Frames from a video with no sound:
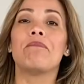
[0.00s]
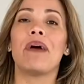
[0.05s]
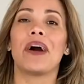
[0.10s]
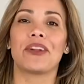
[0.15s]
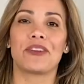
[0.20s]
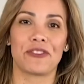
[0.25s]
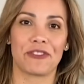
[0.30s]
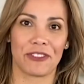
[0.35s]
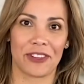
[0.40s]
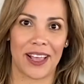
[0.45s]

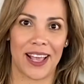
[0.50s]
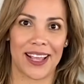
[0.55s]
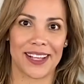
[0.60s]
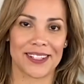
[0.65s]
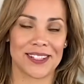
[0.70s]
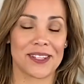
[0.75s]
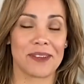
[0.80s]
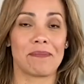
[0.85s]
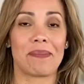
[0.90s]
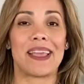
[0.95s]

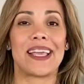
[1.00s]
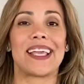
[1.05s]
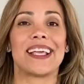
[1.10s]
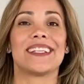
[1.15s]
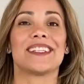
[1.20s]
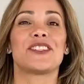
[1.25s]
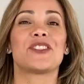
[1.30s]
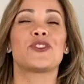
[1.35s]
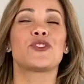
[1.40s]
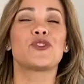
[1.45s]
butterflied to make
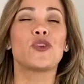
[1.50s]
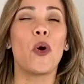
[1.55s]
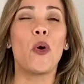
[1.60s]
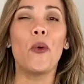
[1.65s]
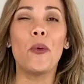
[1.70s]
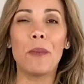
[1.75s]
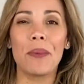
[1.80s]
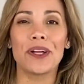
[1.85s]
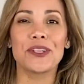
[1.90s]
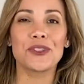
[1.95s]
it
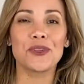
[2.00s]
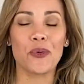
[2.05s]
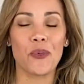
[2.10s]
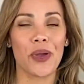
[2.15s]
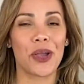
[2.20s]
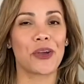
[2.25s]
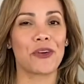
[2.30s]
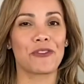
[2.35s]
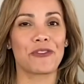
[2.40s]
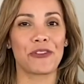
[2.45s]
so much
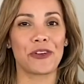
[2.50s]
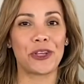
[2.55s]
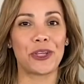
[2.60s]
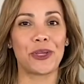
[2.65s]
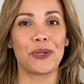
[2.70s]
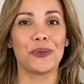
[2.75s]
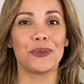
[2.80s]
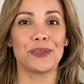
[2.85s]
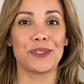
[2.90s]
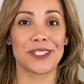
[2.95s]
quicker for
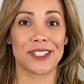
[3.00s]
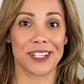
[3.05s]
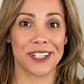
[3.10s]
you to